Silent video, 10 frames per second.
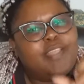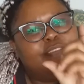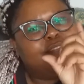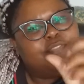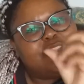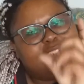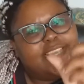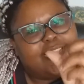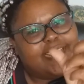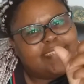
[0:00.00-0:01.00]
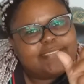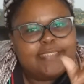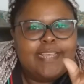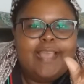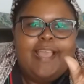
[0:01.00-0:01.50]
VJ, right?
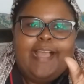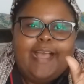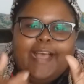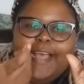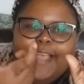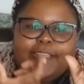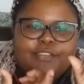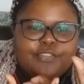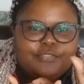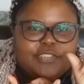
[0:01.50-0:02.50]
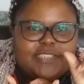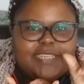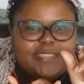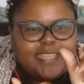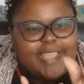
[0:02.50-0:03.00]
and your
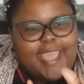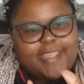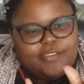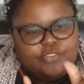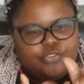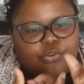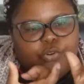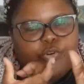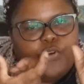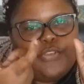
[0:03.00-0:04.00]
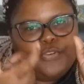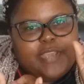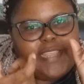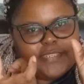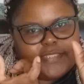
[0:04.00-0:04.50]
VJJ and
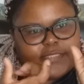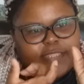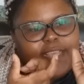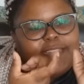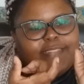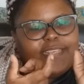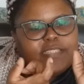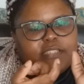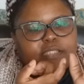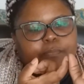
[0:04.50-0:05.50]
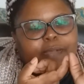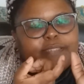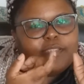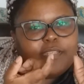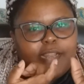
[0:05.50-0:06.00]
your anus, there is this
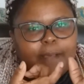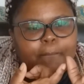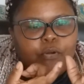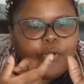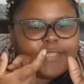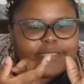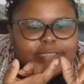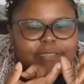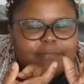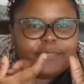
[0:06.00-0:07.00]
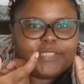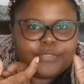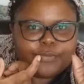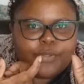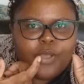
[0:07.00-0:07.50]
particular point in the
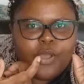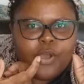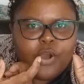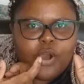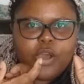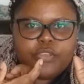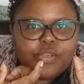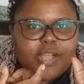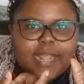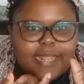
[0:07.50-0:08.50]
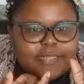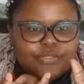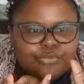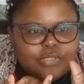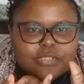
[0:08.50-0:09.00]
middle. All you gotta
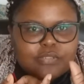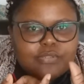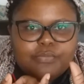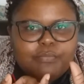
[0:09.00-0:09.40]
do is to